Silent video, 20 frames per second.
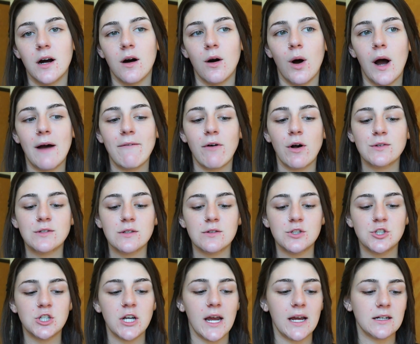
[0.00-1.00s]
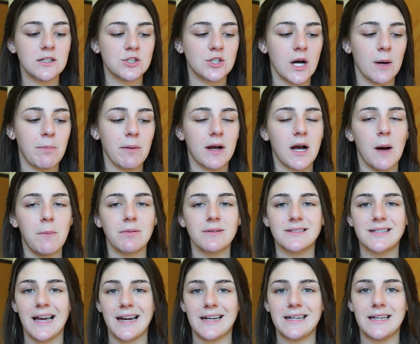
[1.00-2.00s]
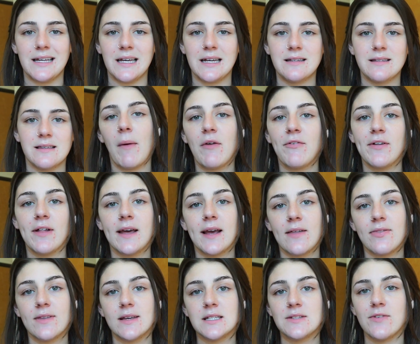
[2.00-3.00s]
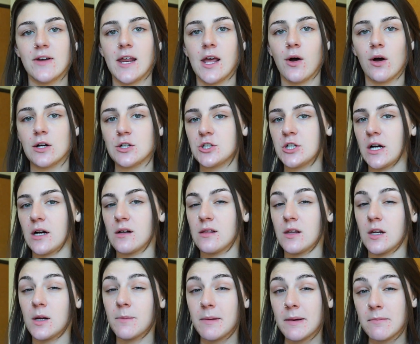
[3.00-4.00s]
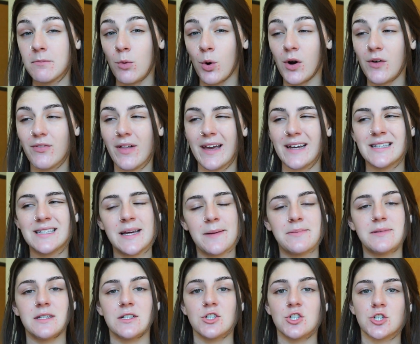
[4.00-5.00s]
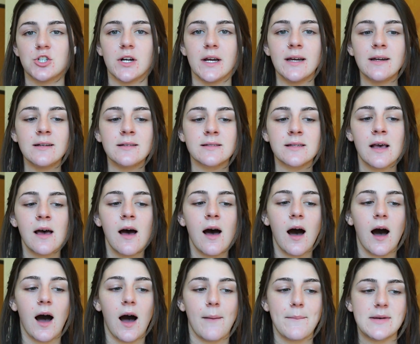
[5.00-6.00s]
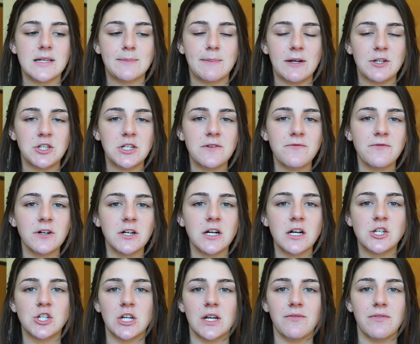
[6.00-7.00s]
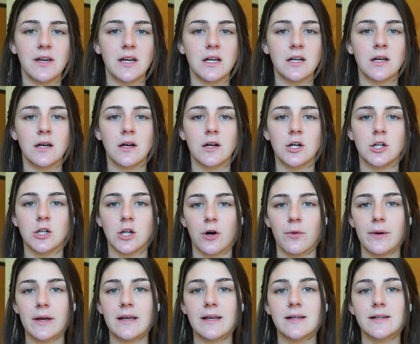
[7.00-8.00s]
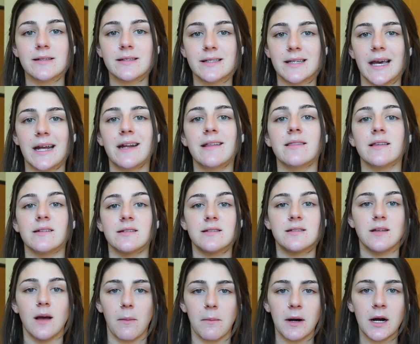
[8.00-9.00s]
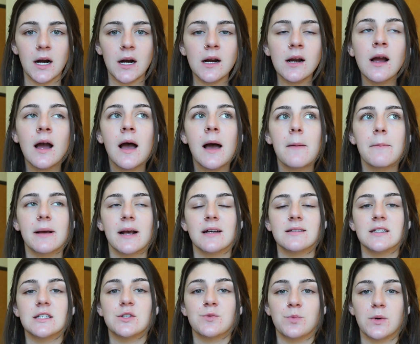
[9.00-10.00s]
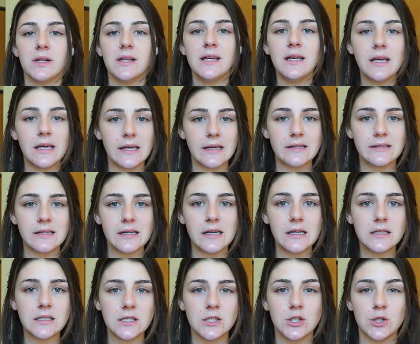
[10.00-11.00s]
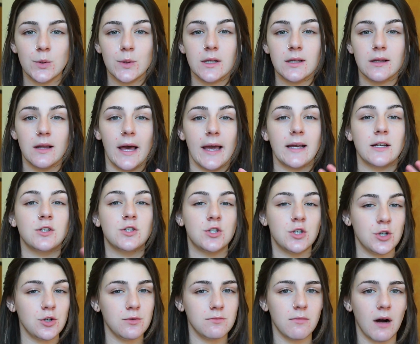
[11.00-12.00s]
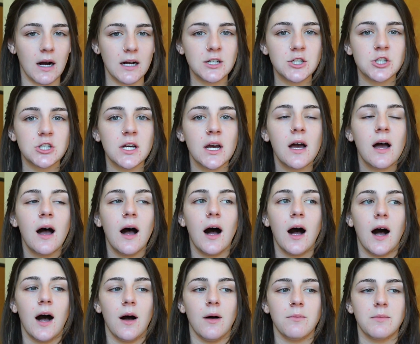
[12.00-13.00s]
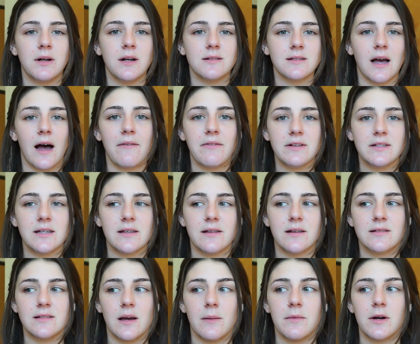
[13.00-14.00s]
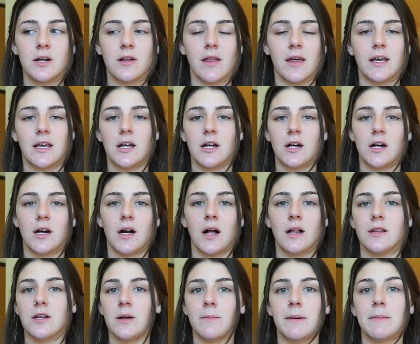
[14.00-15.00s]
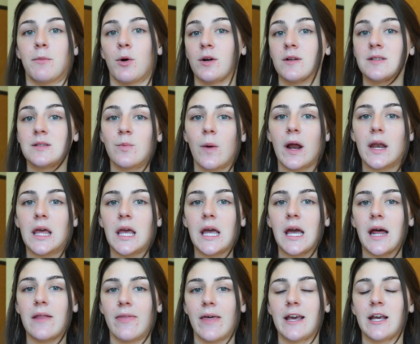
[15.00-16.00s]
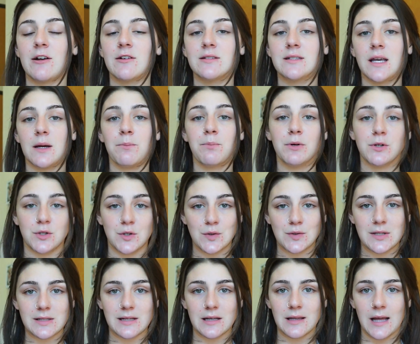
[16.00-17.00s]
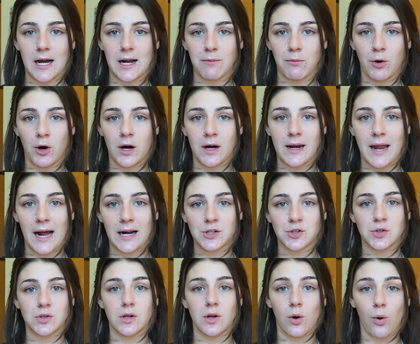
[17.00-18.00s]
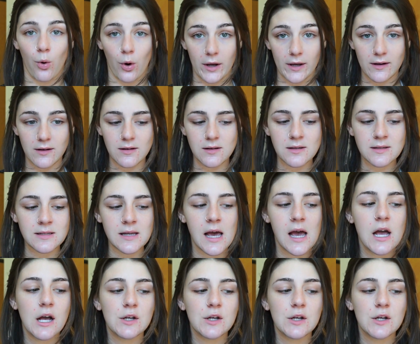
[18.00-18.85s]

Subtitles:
I've also changed up a couple techniques, and I feel like in this video I'll share a little bit more of like tips and tricks, especially for achieving glowy skin in the summer, because it's really easy to do it like too much. Because obviously in the summer, like you're a little bit more sweaty and like your skin produces a lot more natural oils.